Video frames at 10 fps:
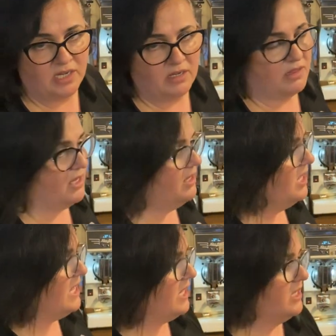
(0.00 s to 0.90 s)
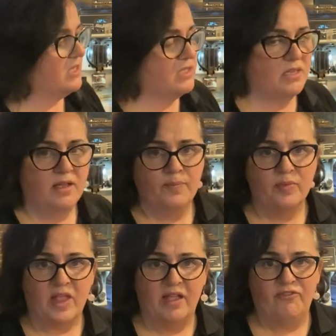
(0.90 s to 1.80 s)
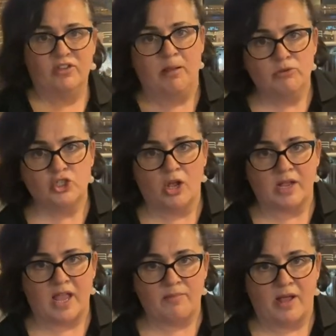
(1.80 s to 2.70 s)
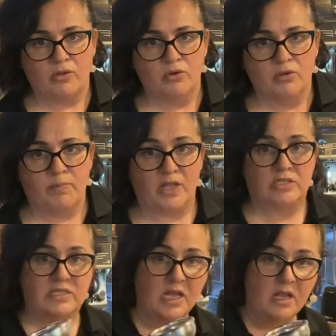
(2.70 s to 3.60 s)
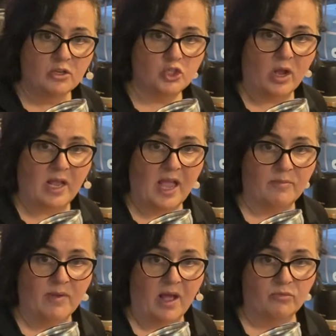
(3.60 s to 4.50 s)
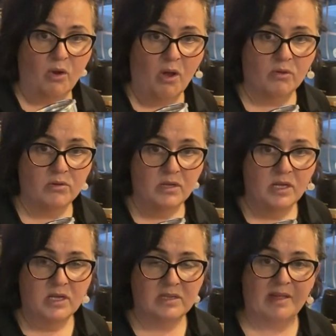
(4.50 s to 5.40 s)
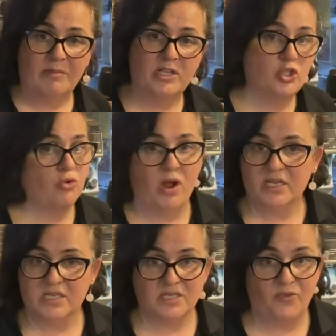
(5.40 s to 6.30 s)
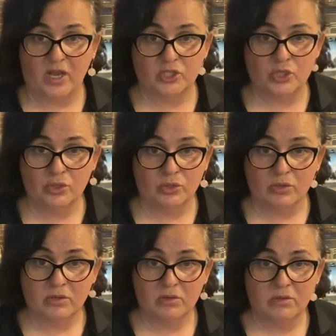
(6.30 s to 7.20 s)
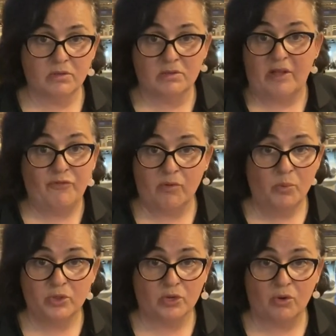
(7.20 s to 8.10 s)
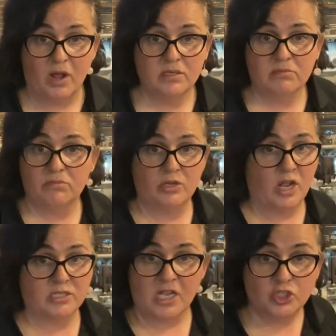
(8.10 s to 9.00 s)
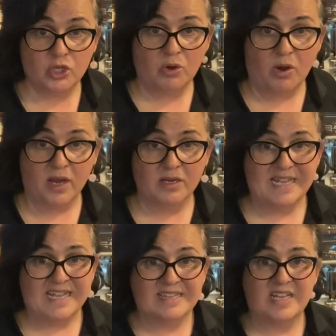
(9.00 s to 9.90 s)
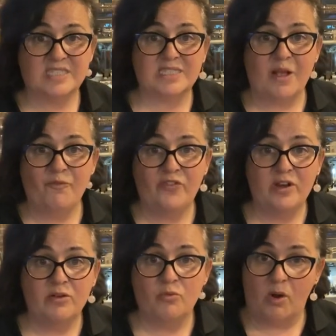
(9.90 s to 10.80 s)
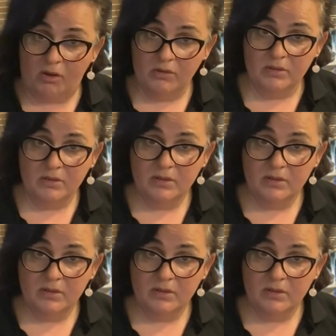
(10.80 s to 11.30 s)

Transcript: anything is if your double shot came out good, but your single shot came out wrong, that means your grind is fine too. Nothing wrong with the grind. You don't touch the grind. There's something wrong